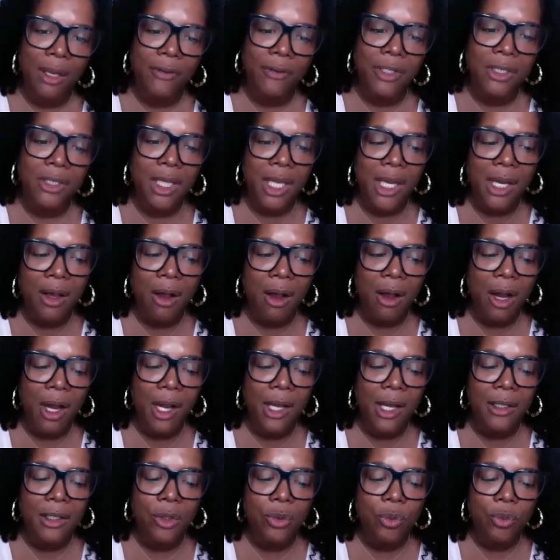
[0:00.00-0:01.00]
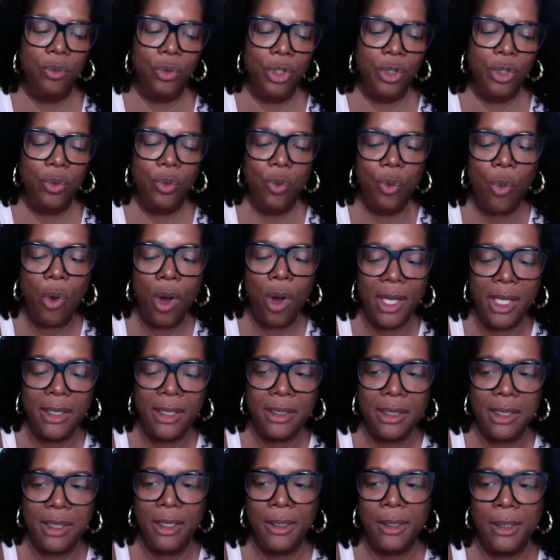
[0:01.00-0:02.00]
as they are, and you want it
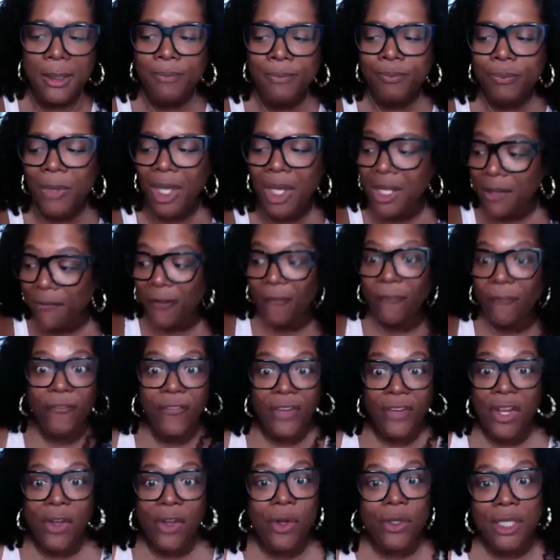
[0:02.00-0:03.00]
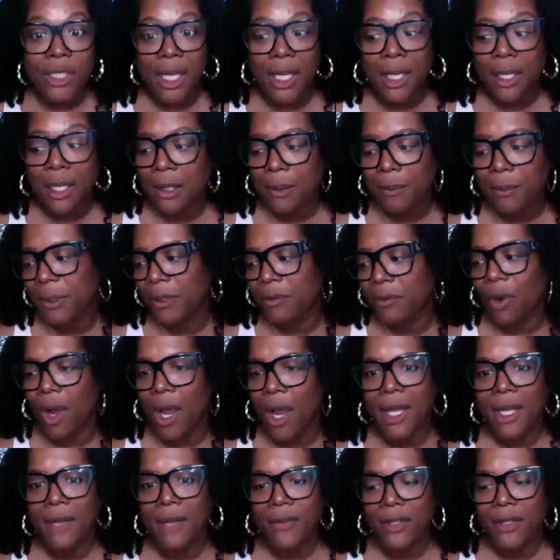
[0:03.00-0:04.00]
to. And if it feels like it could be
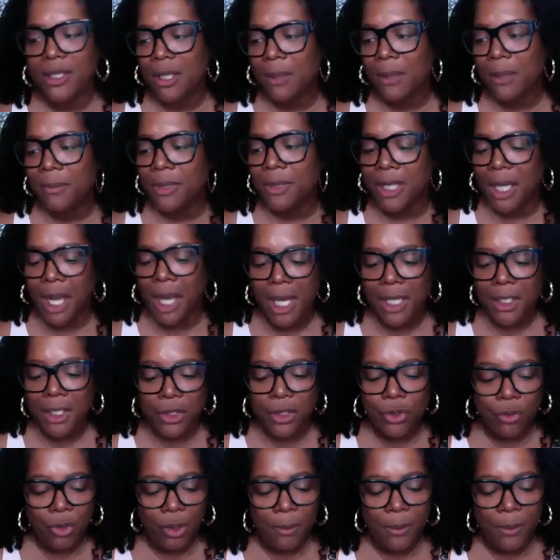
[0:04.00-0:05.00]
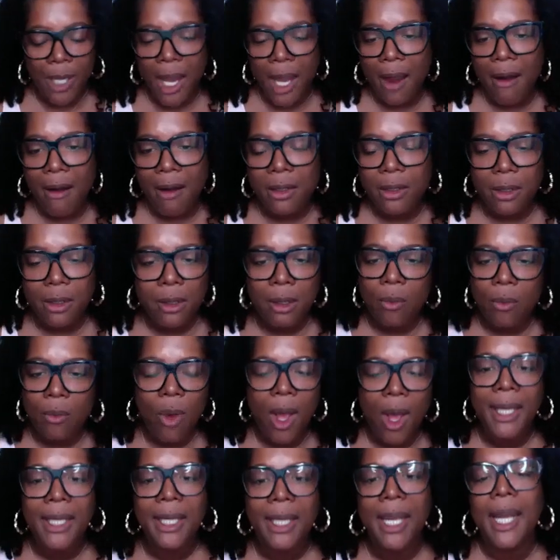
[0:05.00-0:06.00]
right, if it's some nondescript character, then
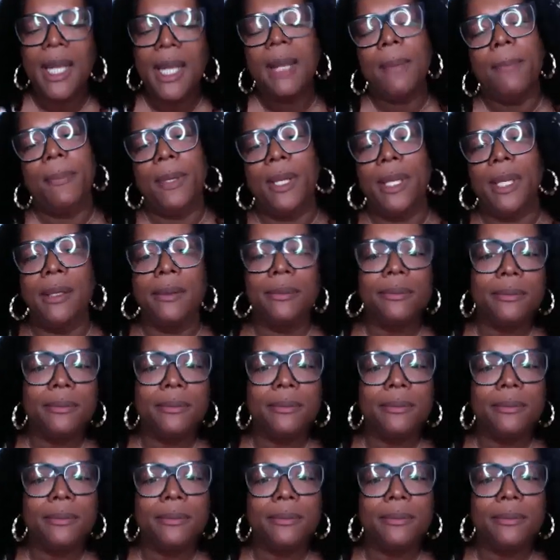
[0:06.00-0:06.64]
why can't it be?